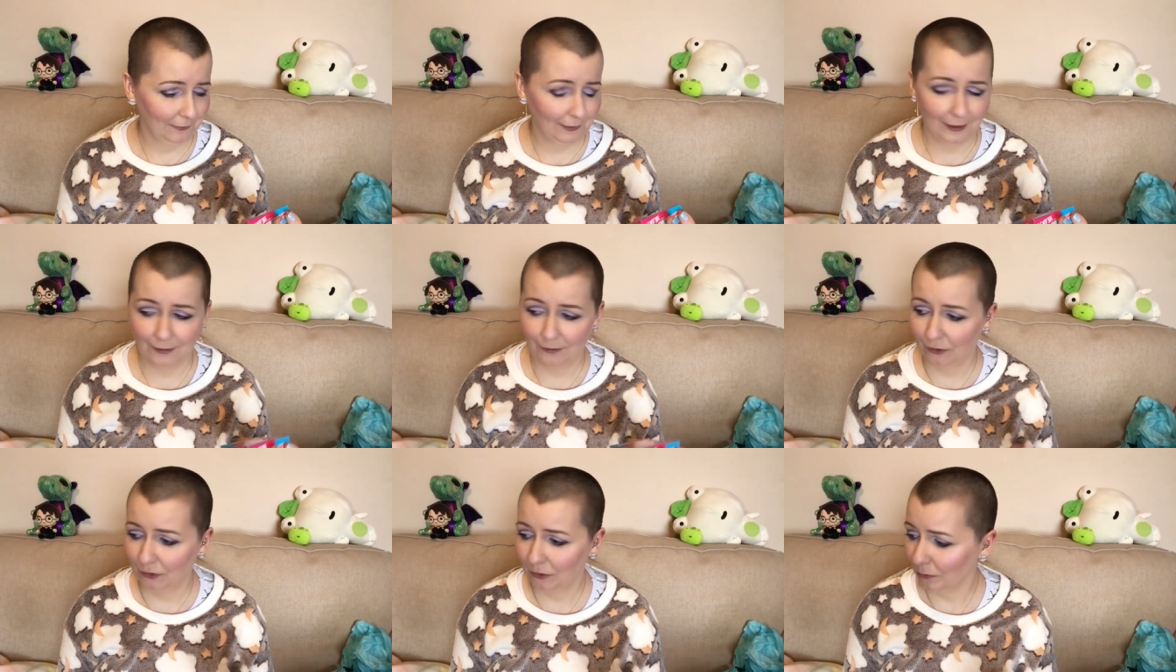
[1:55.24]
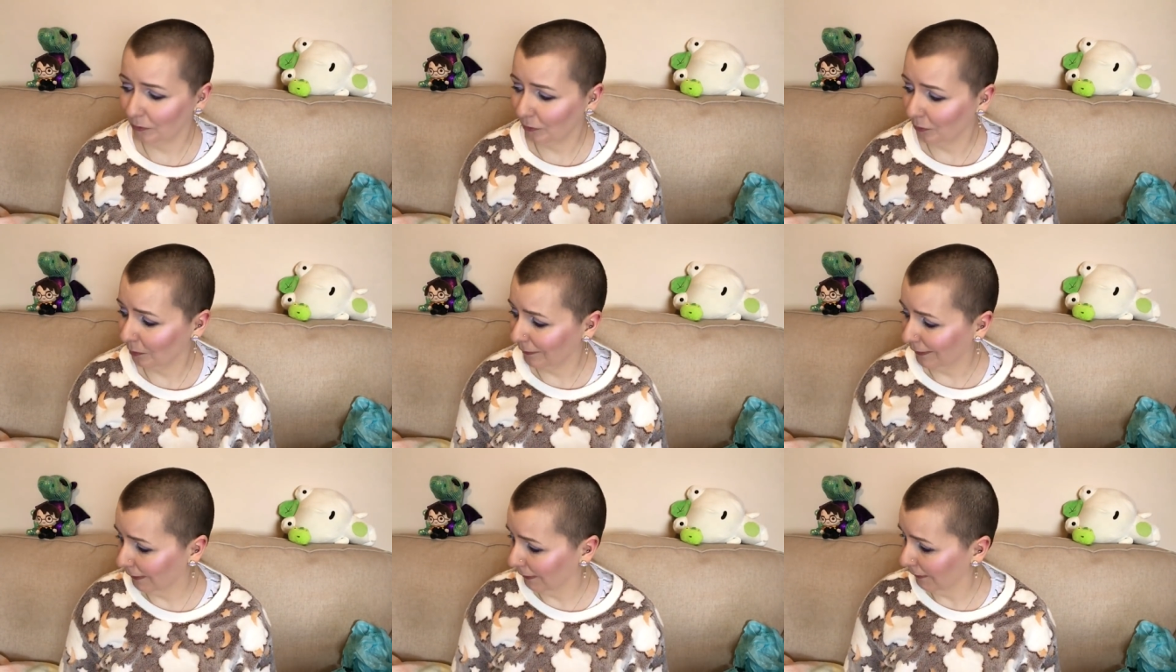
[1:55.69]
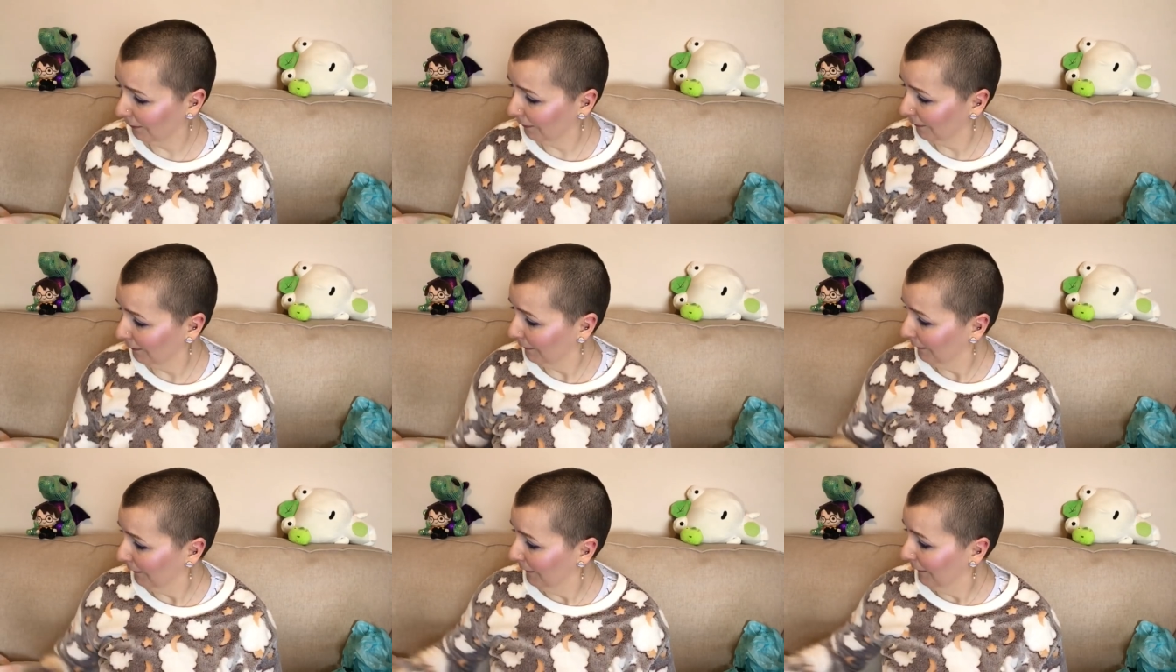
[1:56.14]
That is so sweet.
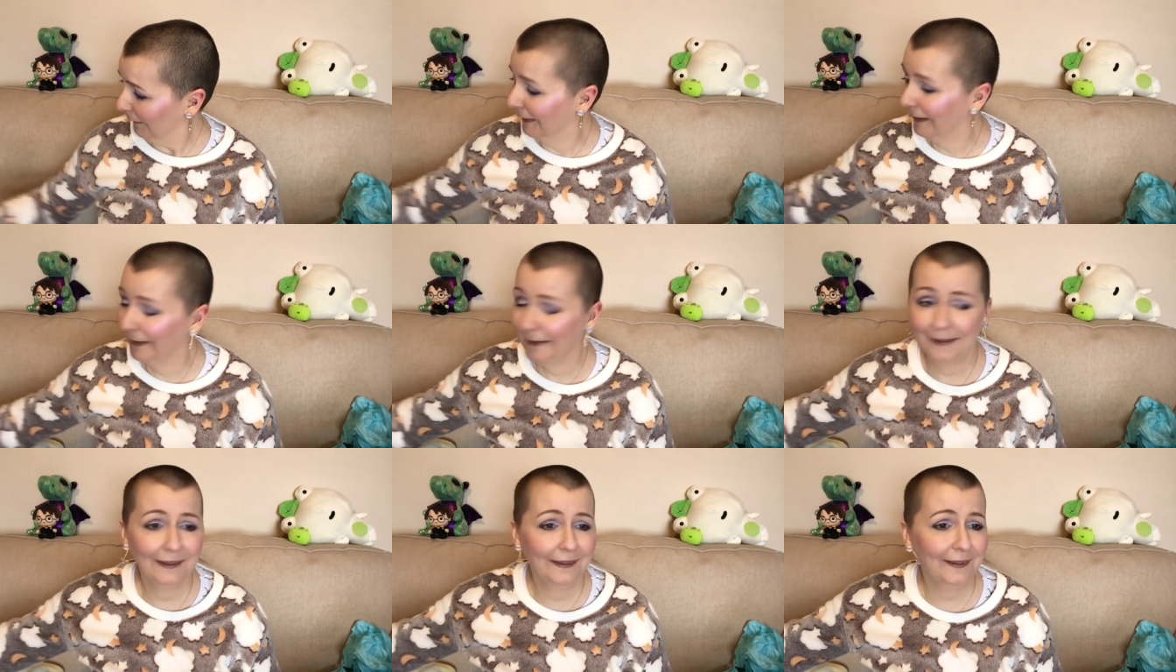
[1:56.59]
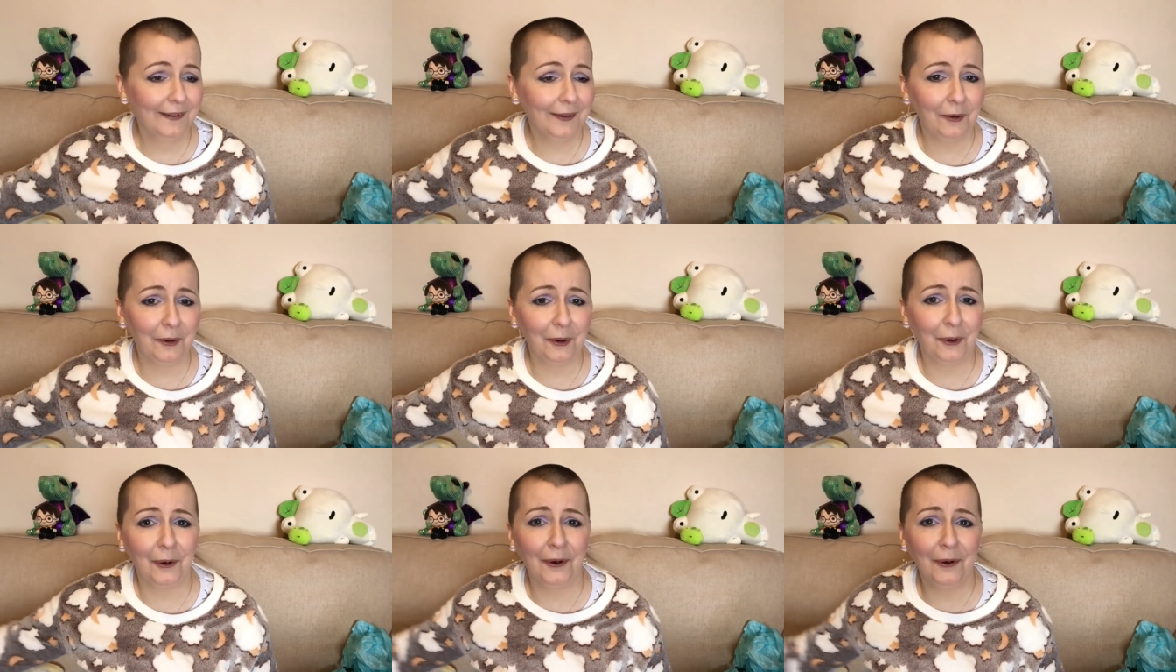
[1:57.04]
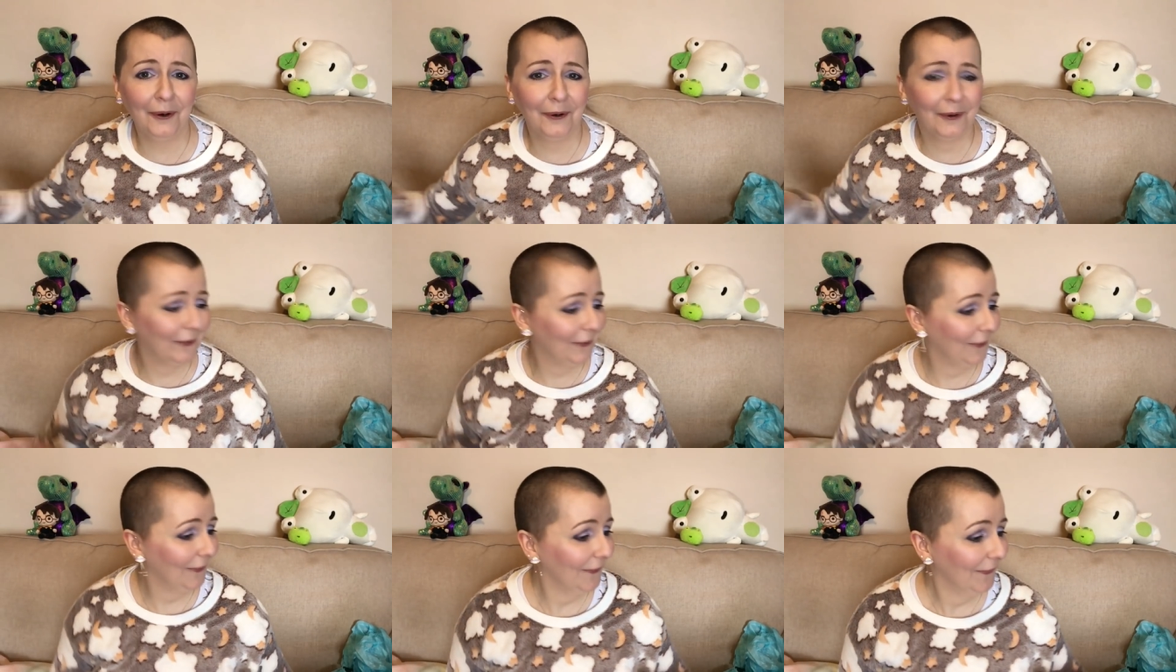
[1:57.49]
Oh.